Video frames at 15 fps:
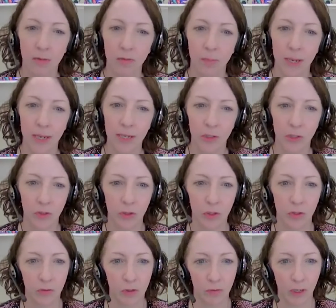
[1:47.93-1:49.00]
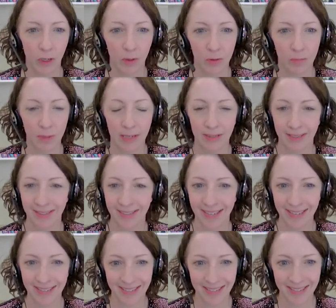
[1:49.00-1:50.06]
for patients who've developed
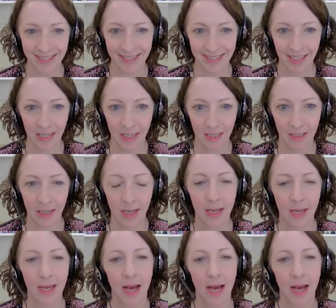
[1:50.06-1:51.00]
metastatic disease,